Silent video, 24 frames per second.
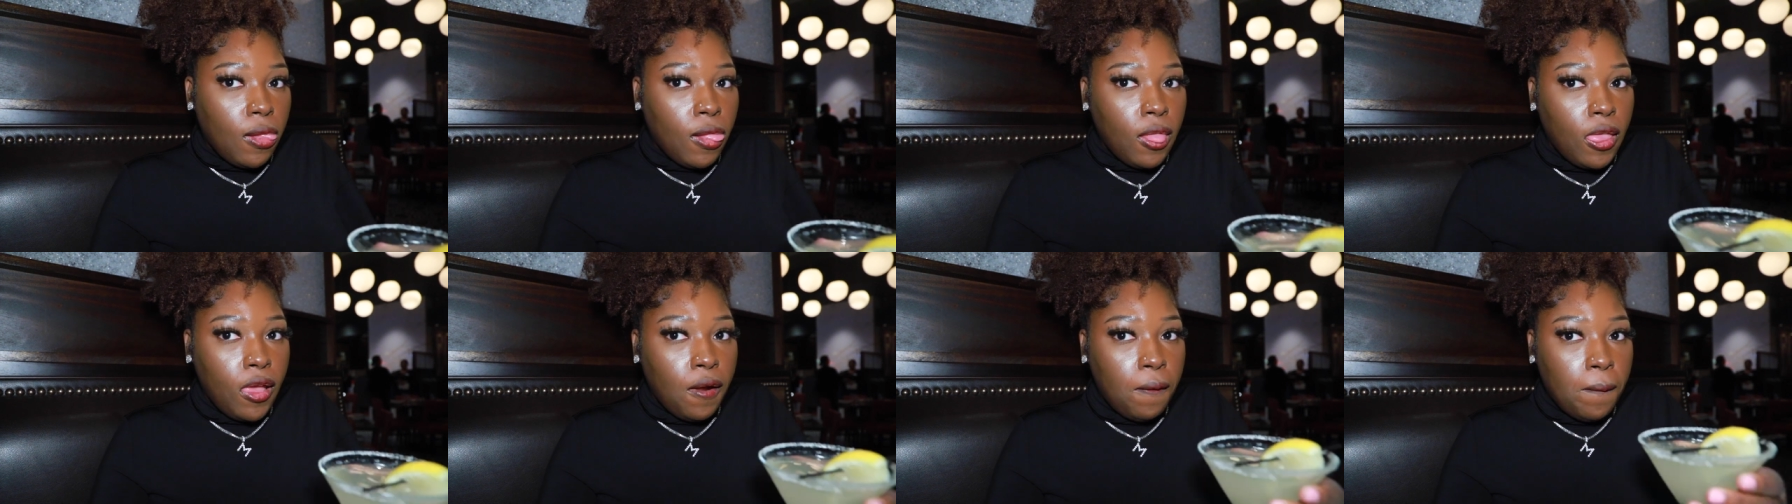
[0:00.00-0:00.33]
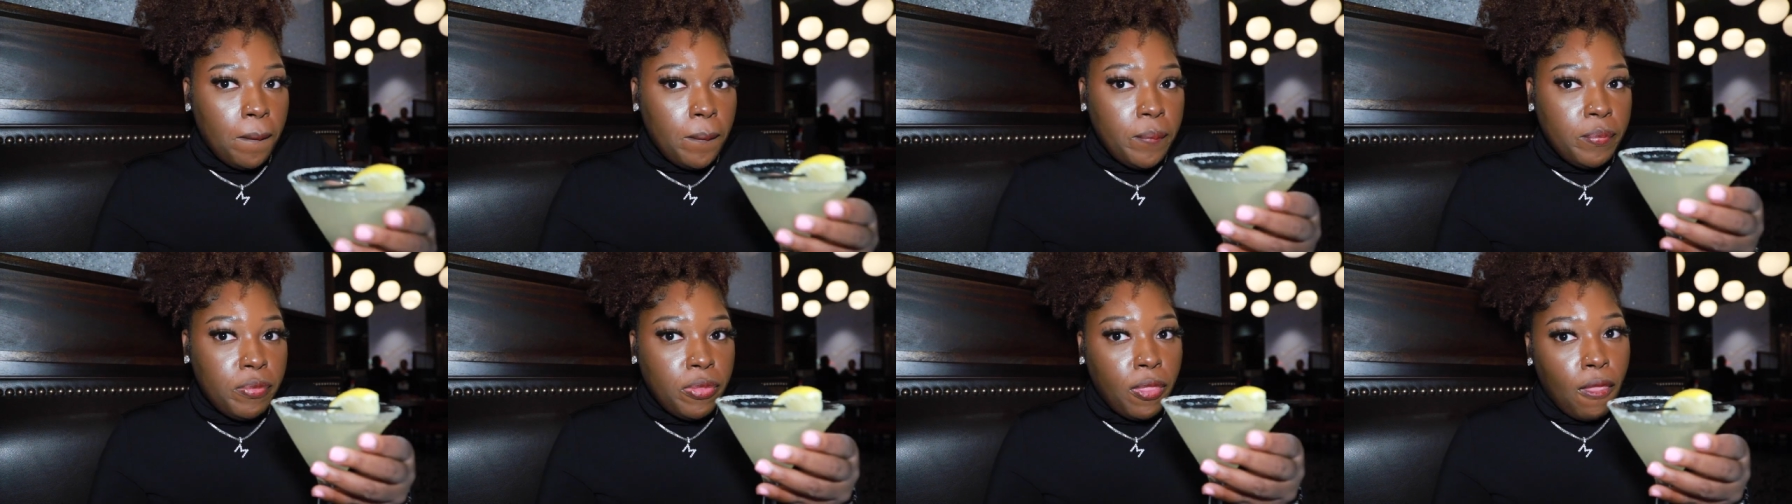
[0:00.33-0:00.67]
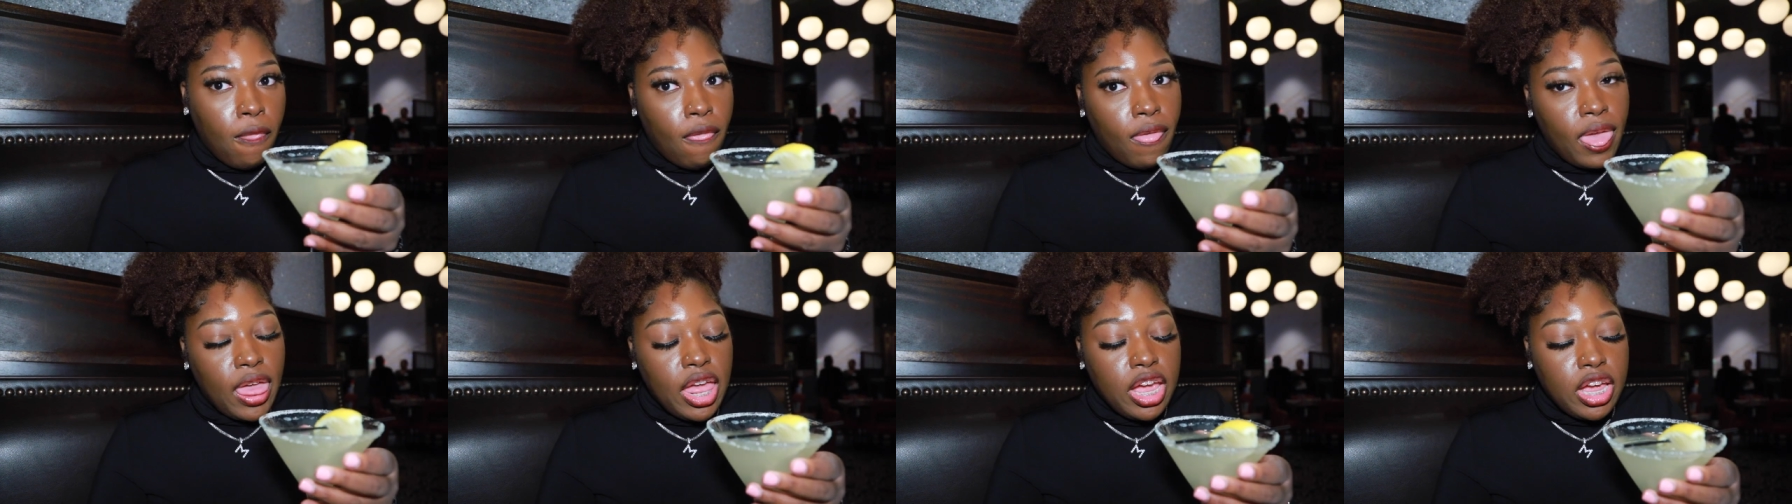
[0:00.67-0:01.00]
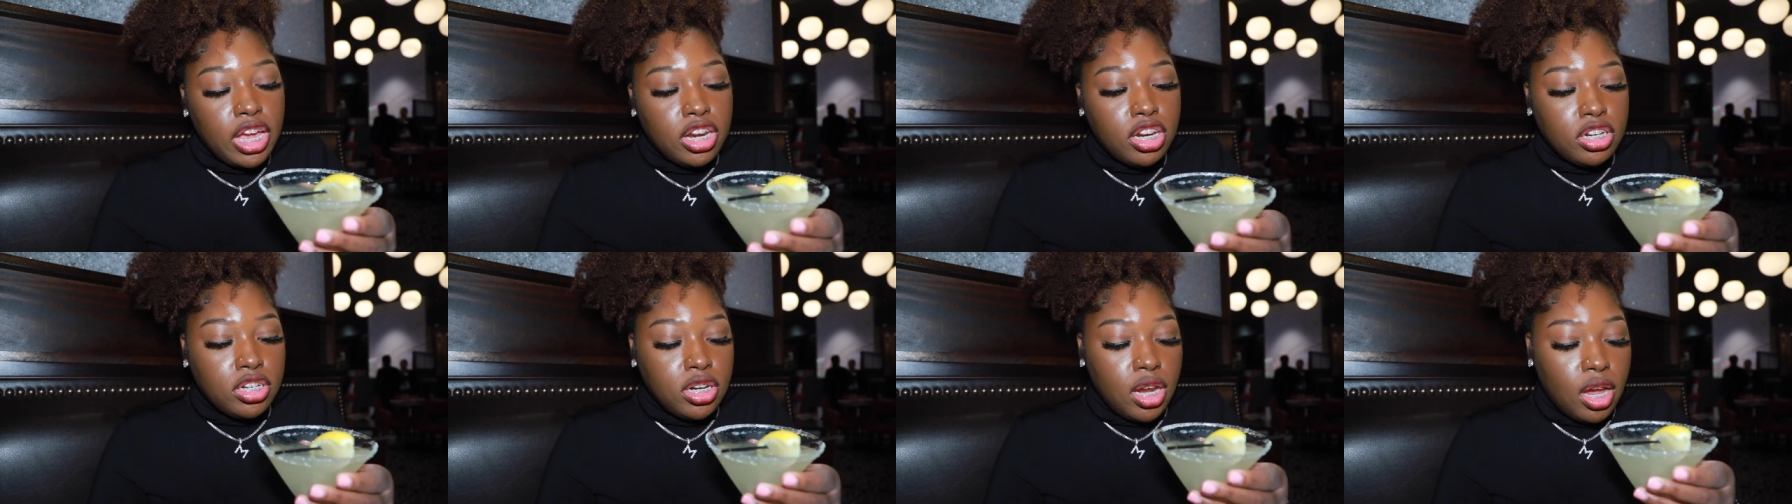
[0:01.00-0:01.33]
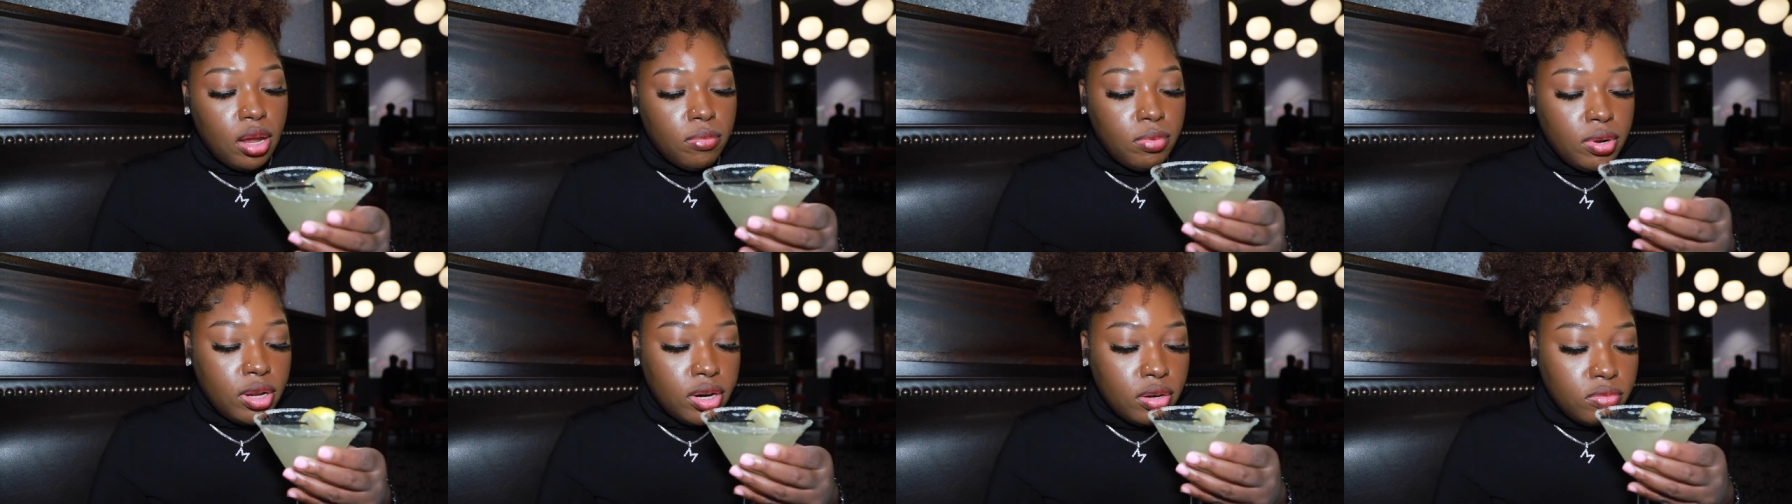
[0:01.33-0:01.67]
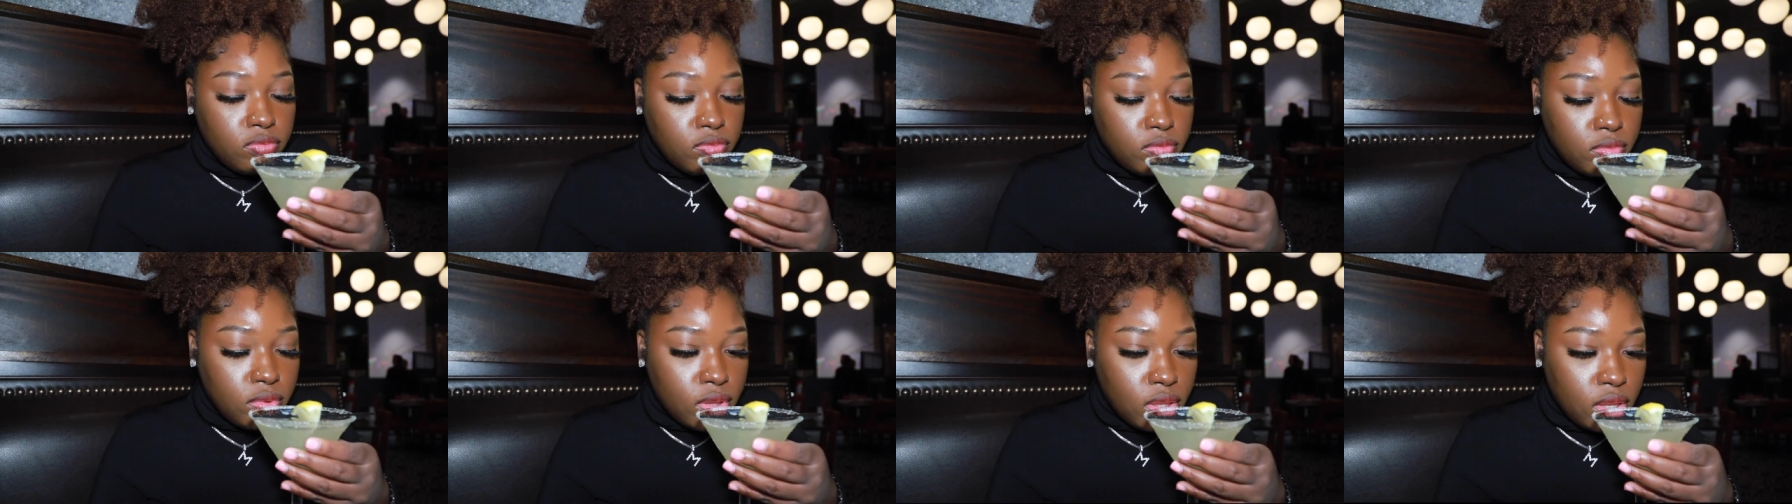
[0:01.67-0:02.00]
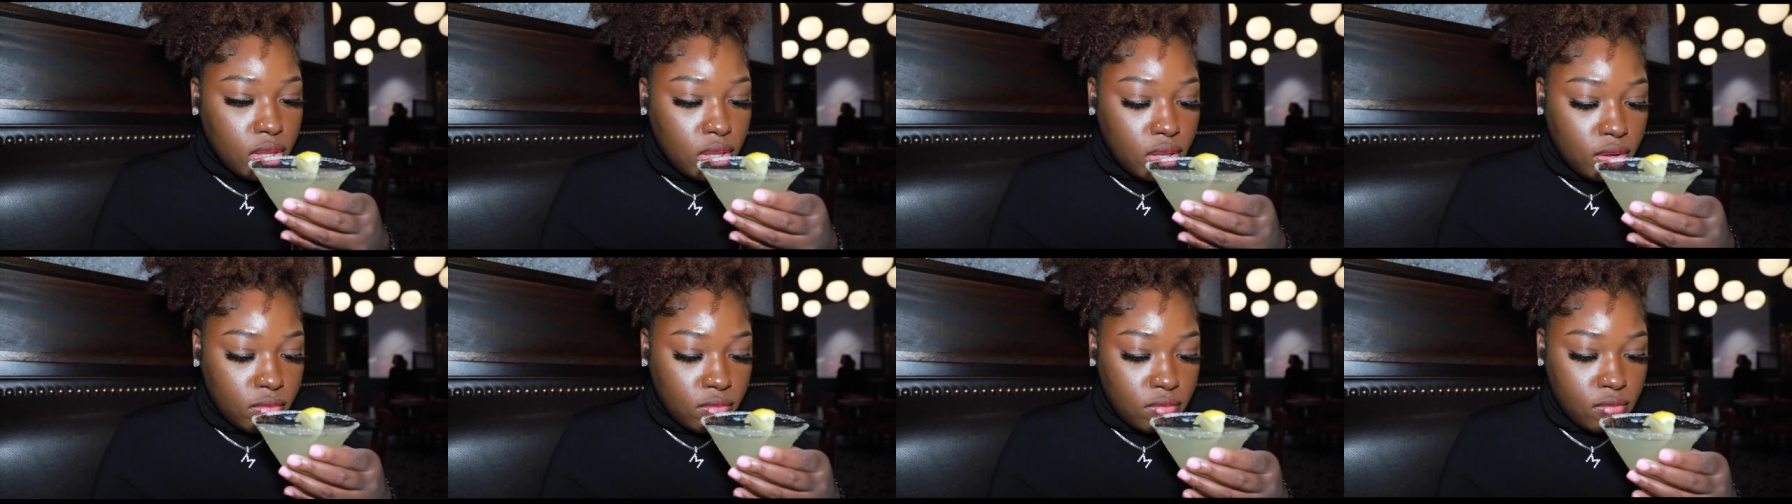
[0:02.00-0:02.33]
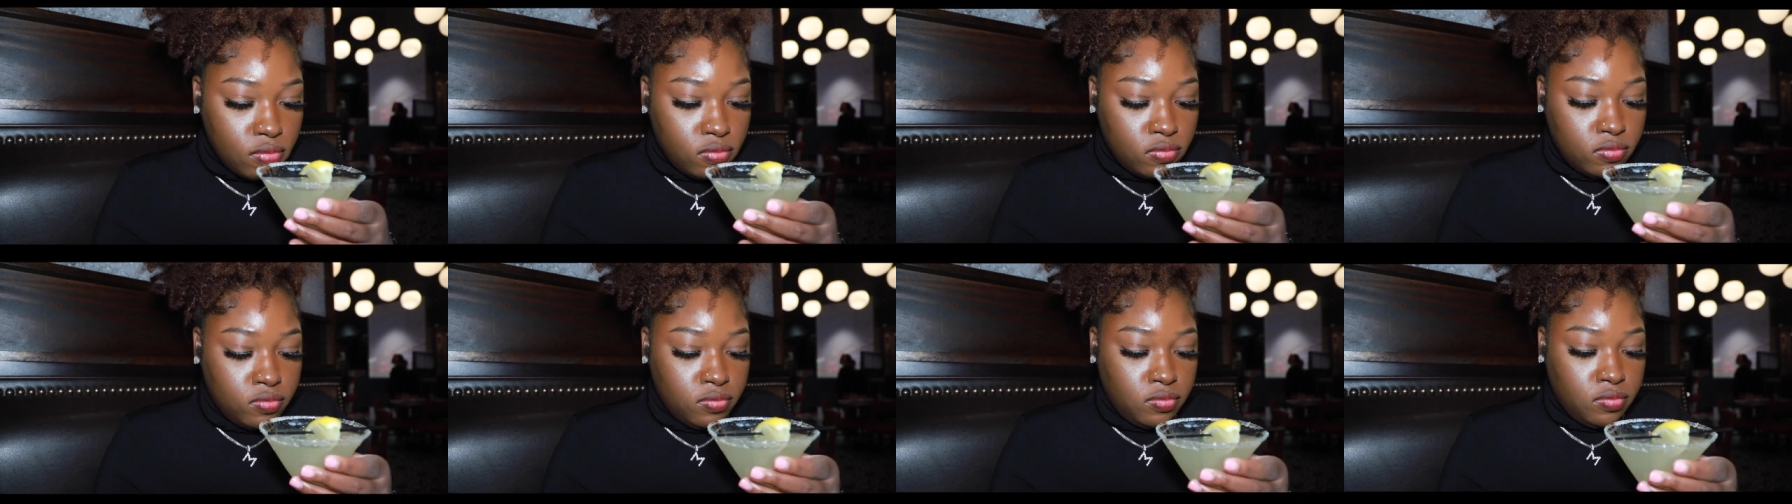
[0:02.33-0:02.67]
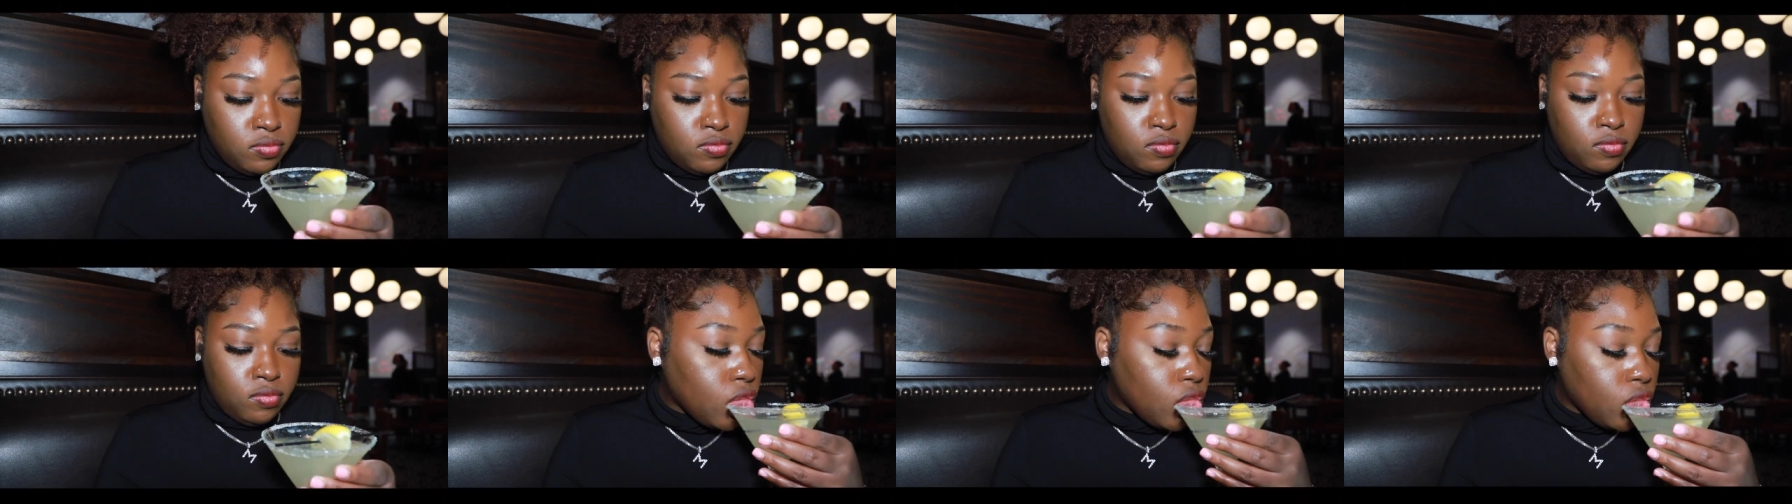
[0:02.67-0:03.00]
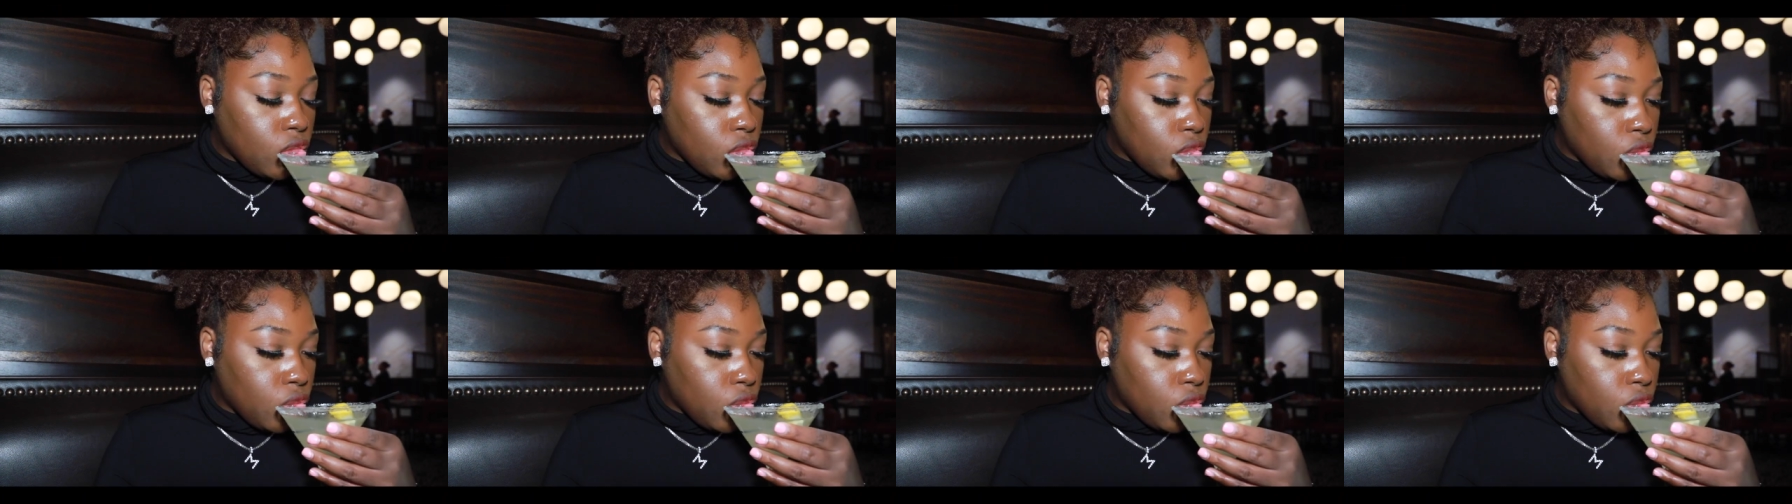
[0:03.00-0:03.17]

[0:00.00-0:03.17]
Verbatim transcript: you know, it did the job though.